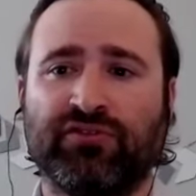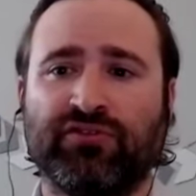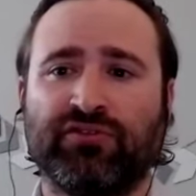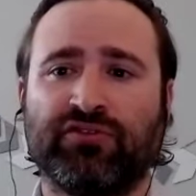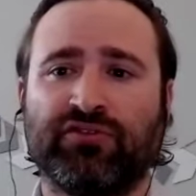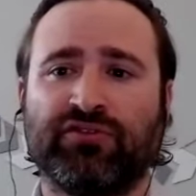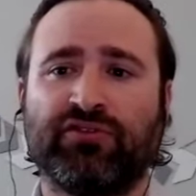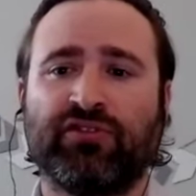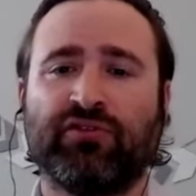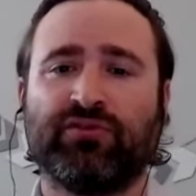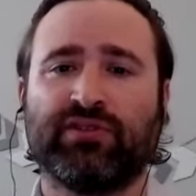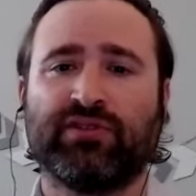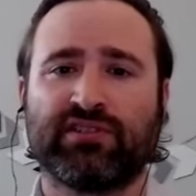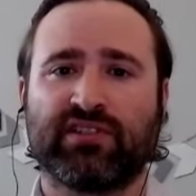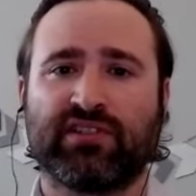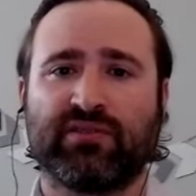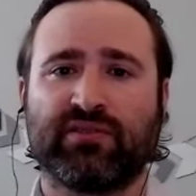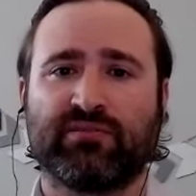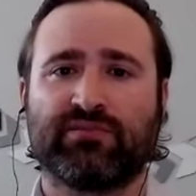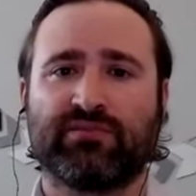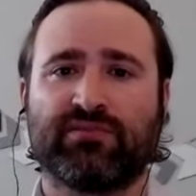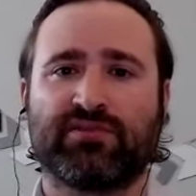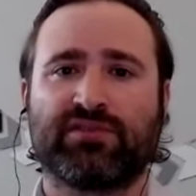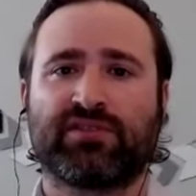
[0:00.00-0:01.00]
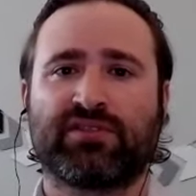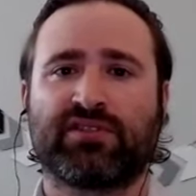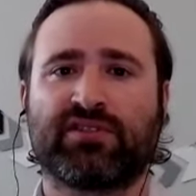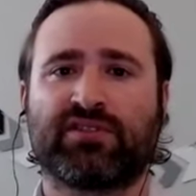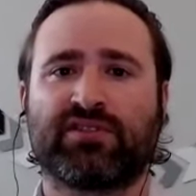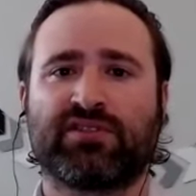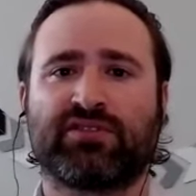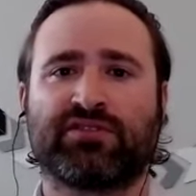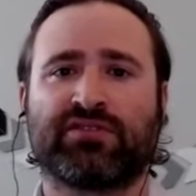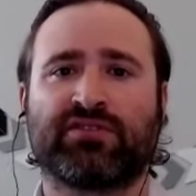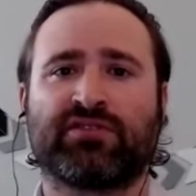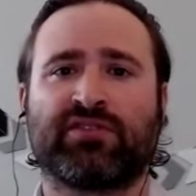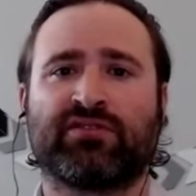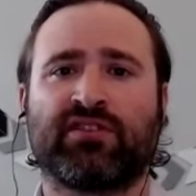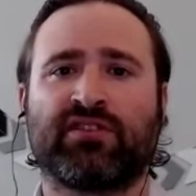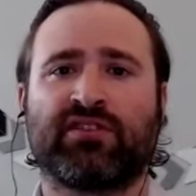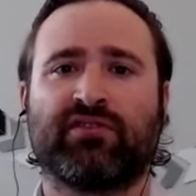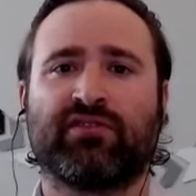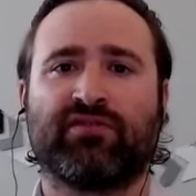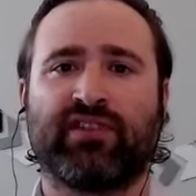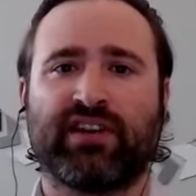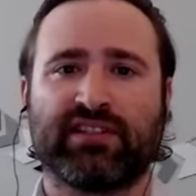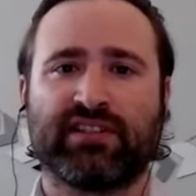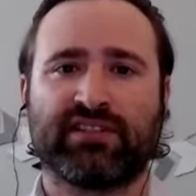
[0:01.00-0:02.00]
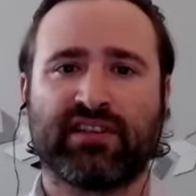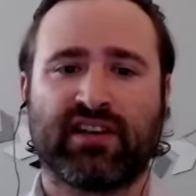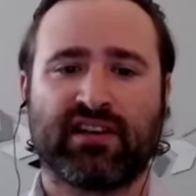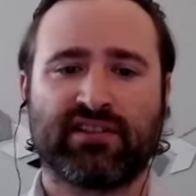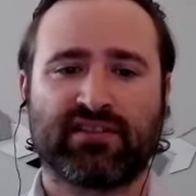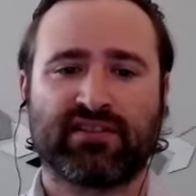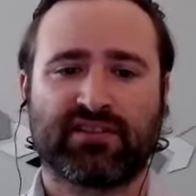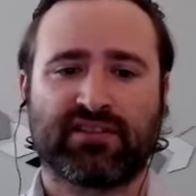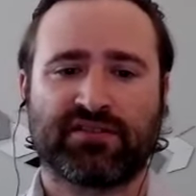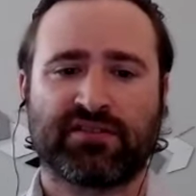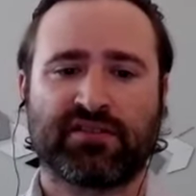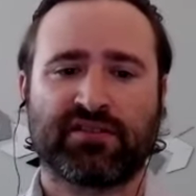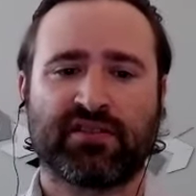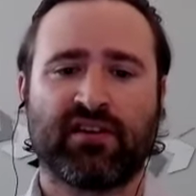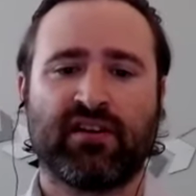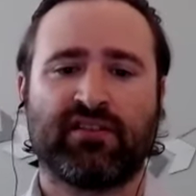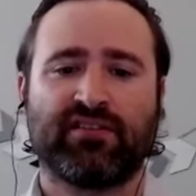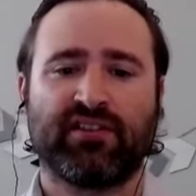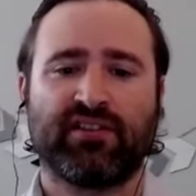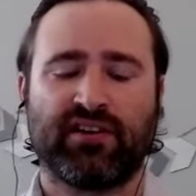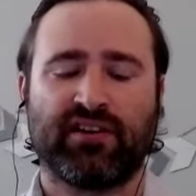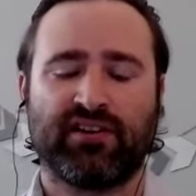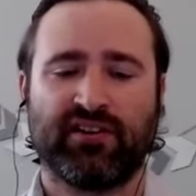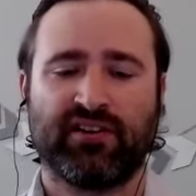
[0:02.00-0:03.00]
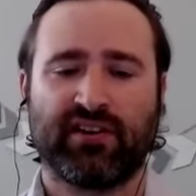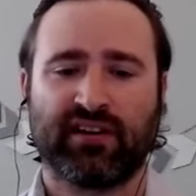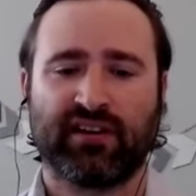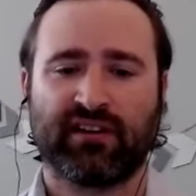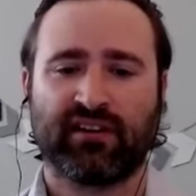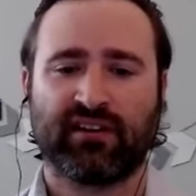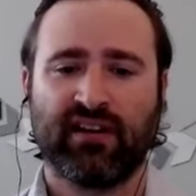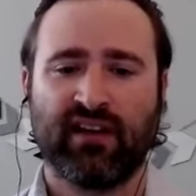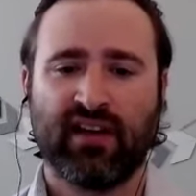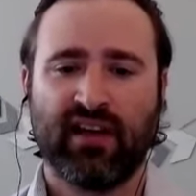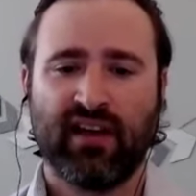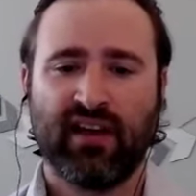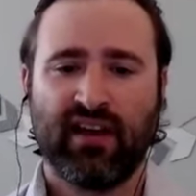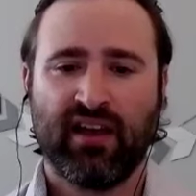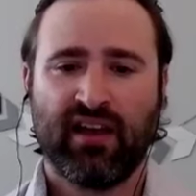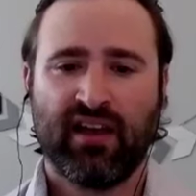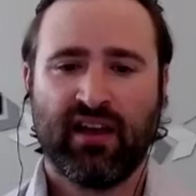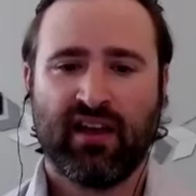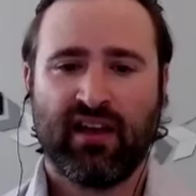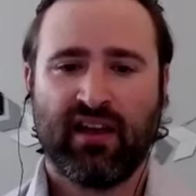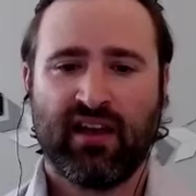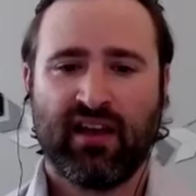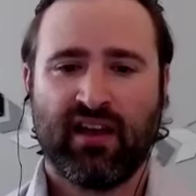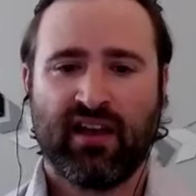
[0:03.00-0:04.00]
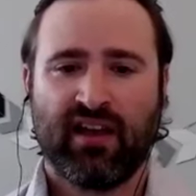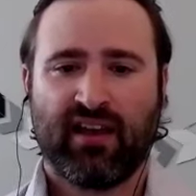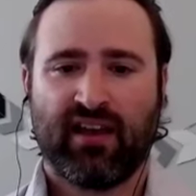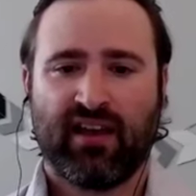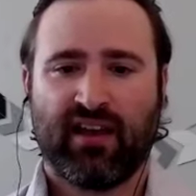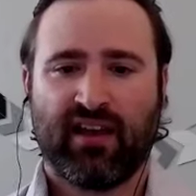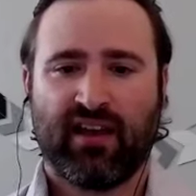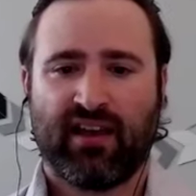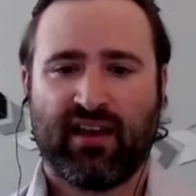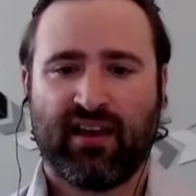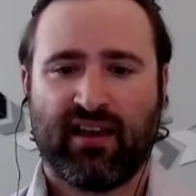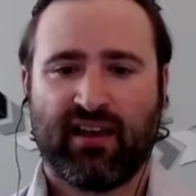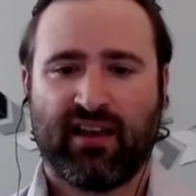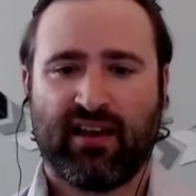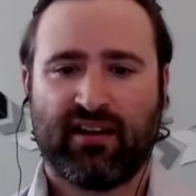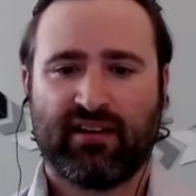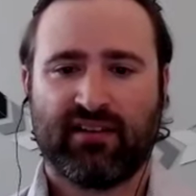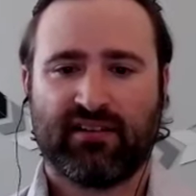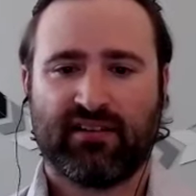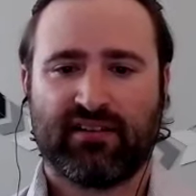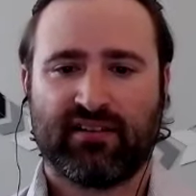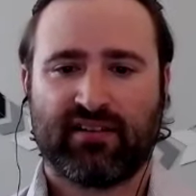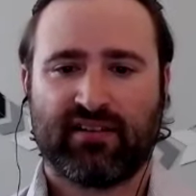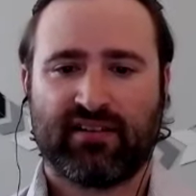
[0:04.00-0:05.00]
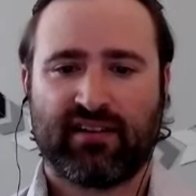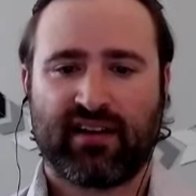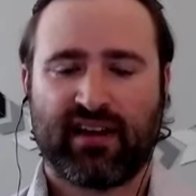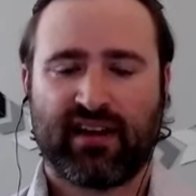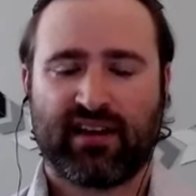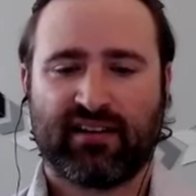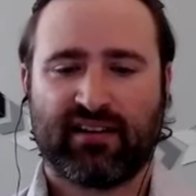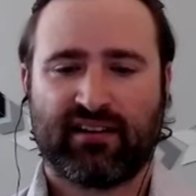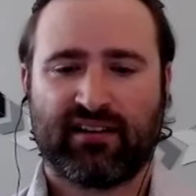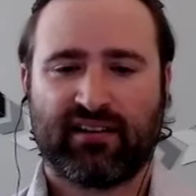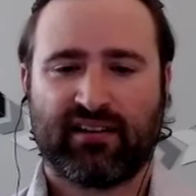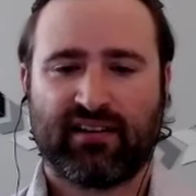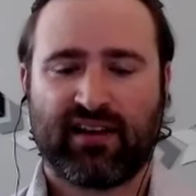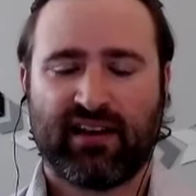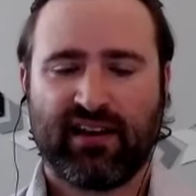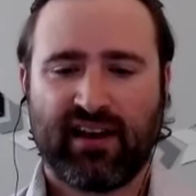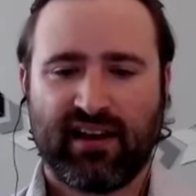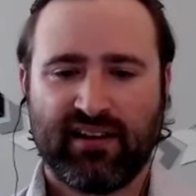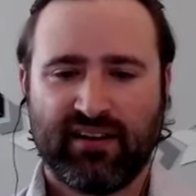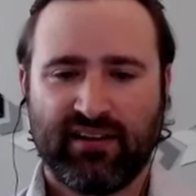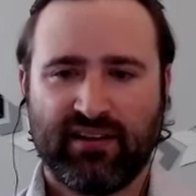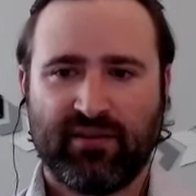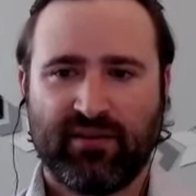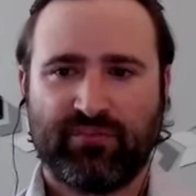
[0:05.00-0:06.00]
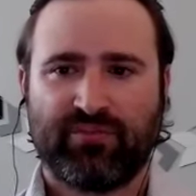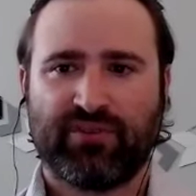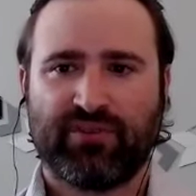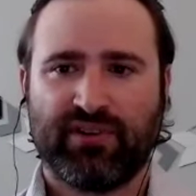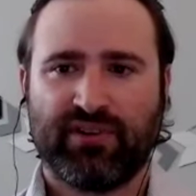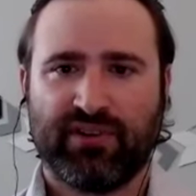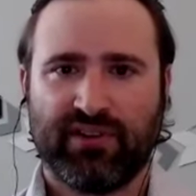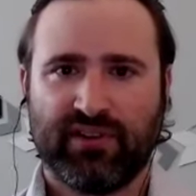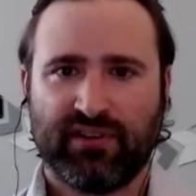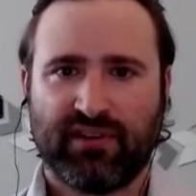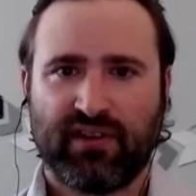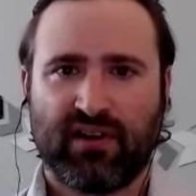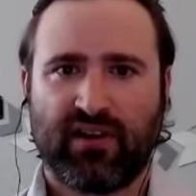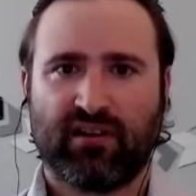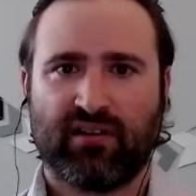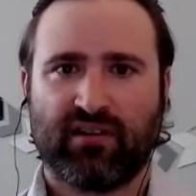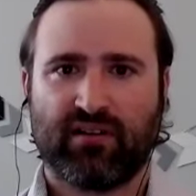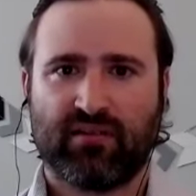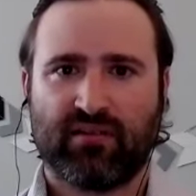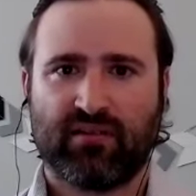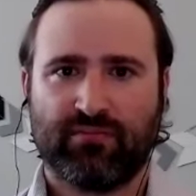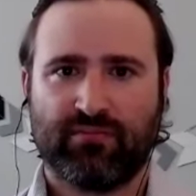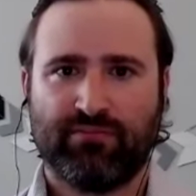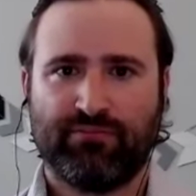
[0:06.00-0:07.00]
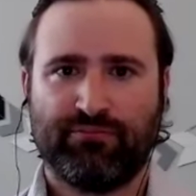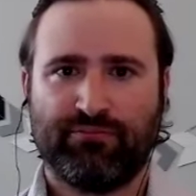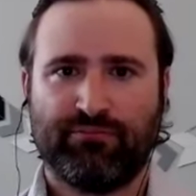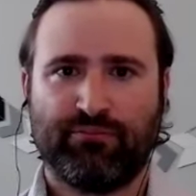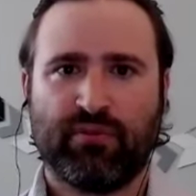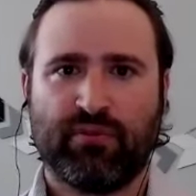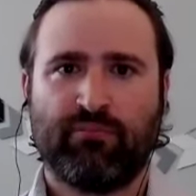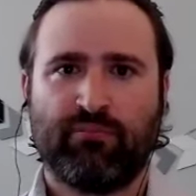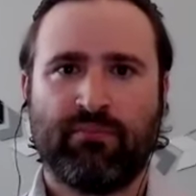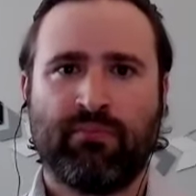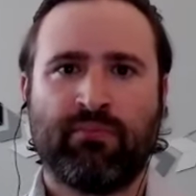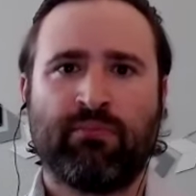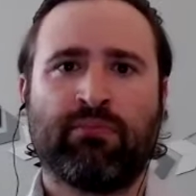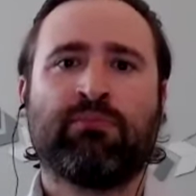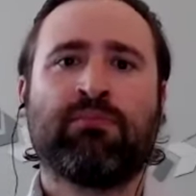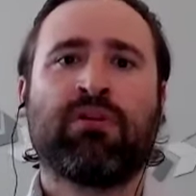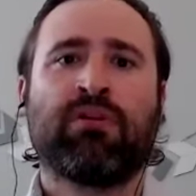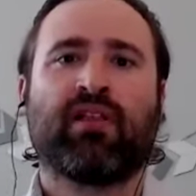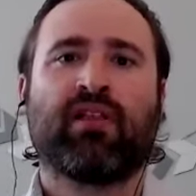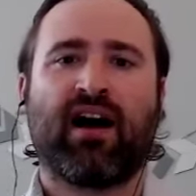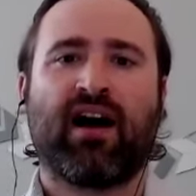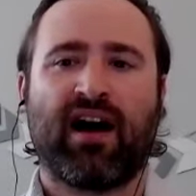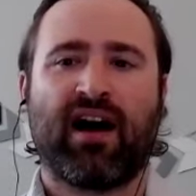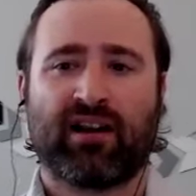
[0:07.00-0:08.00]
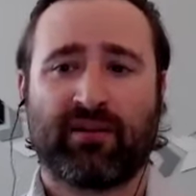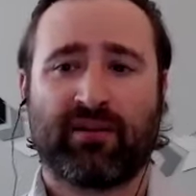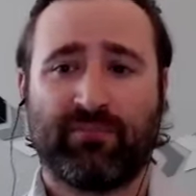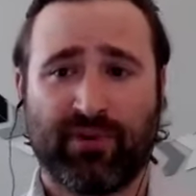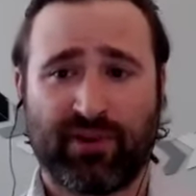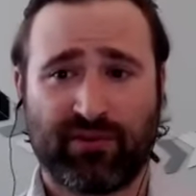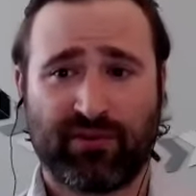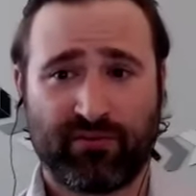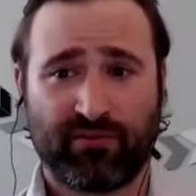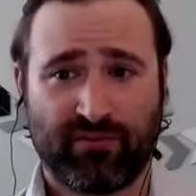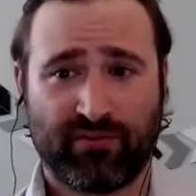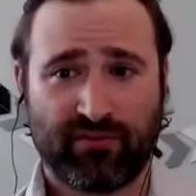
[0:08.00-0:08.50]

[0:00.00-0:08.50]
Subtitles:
doing some surveys on stuttering. And I got in a pretty long block, but